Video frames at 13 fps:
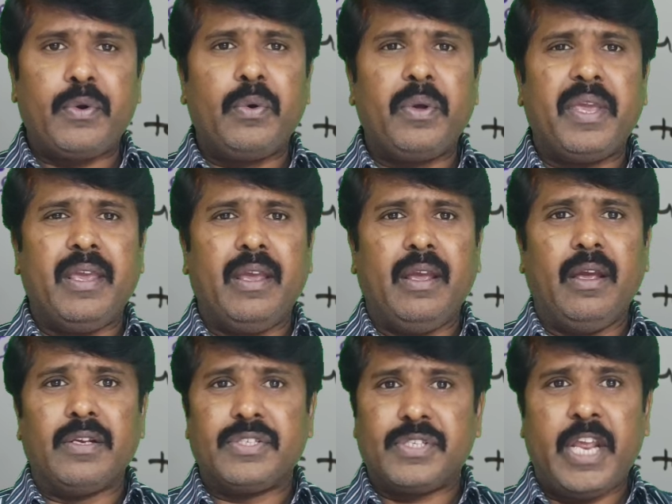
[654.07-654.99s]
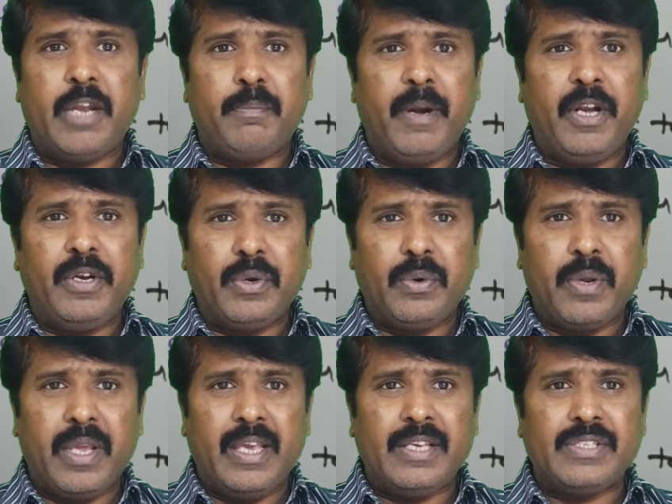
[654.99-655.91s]
2
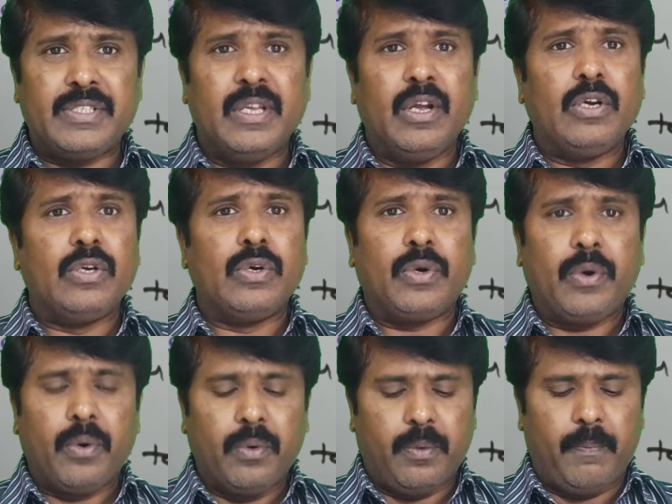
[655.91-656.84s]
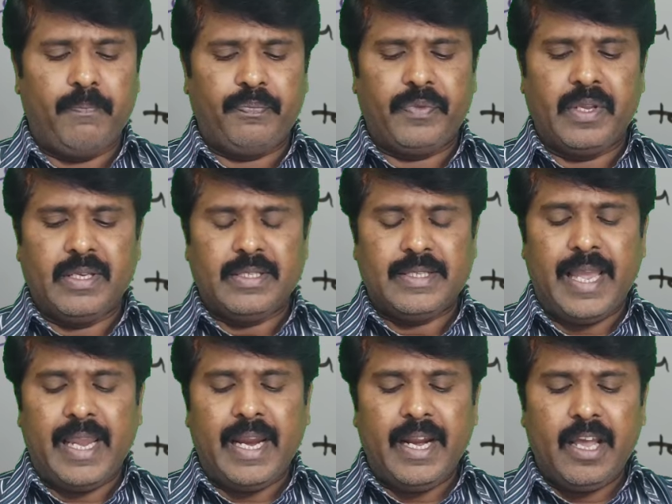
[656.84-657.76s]
is true.
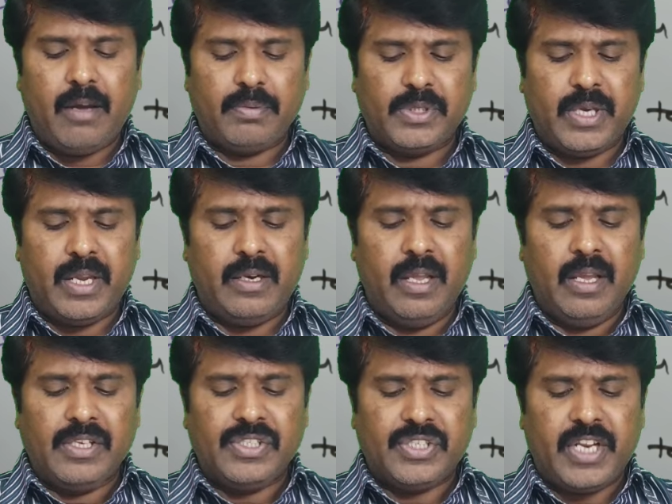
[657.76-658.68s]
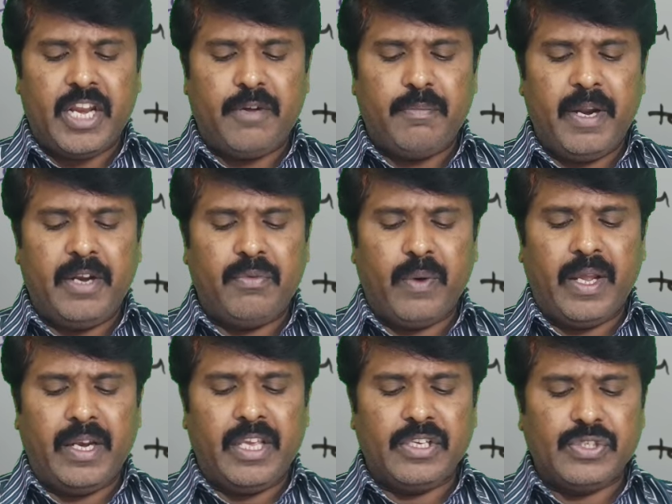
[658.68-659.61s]
Second option, statement
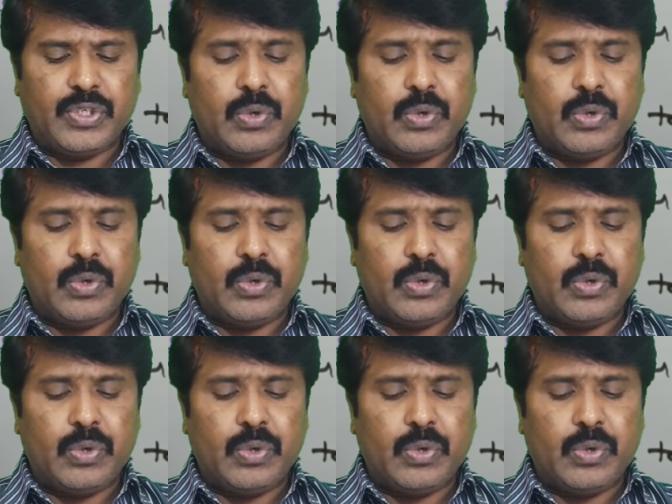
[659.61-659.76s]
1 is